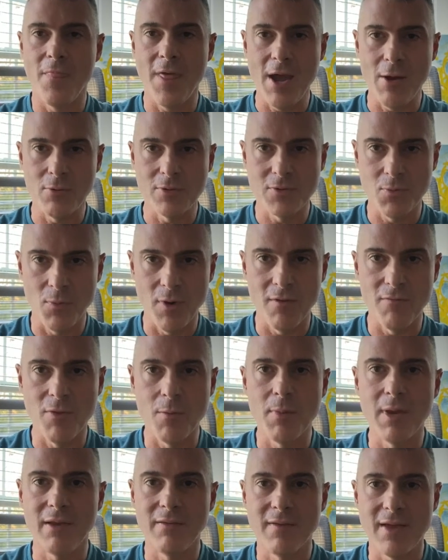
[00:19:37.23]
that was one of
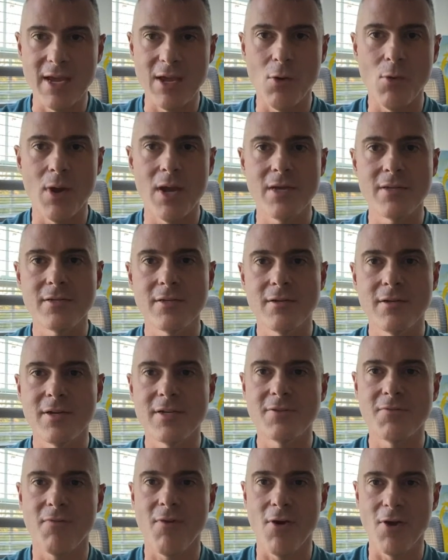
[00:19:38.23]
the big takeaways
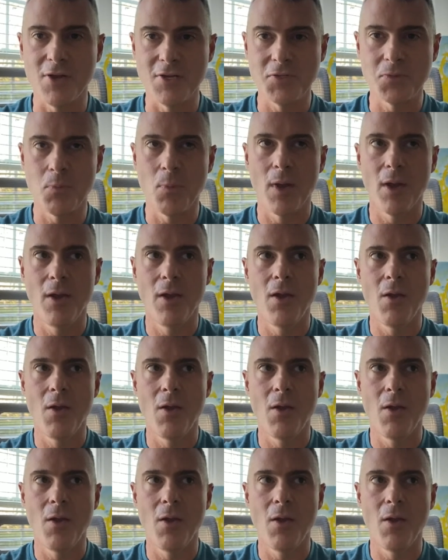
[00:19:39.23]
as far as